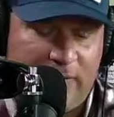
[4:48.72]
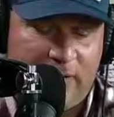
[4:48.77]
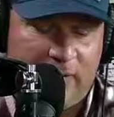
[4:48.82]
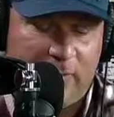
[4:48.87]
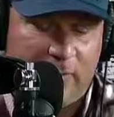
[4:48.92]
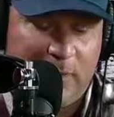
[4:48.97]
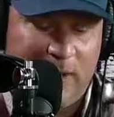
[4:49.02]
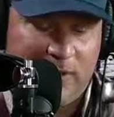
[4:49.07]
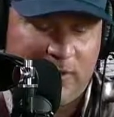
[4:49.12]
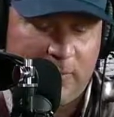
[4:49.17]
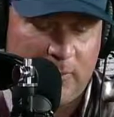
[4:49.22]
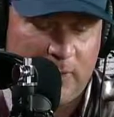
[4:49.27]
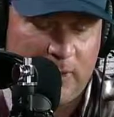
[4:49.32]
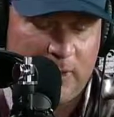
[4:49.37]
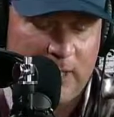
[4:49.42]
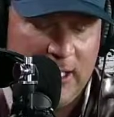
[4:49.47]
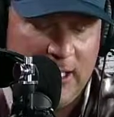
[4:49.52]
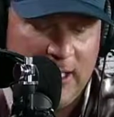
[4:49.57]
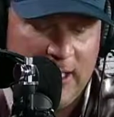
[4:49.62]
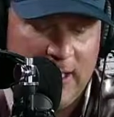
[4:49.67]
possible.
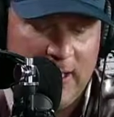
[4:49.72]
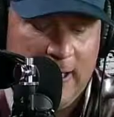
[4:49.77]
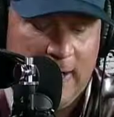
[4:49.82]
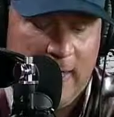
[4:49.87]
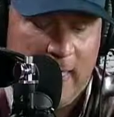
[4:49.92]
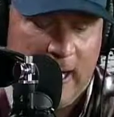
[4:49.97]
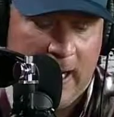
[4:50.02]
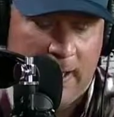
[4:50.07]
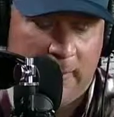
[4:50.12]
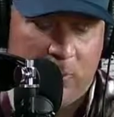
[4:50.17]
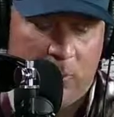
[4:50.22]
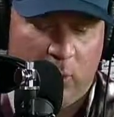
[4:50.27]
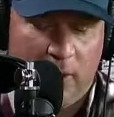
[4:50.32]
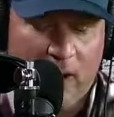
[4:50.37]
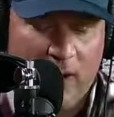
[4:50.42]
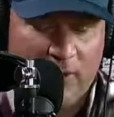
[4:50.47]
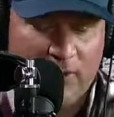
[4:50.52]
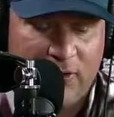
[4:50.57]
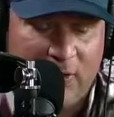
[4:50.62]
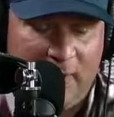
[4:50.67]
We're also going to be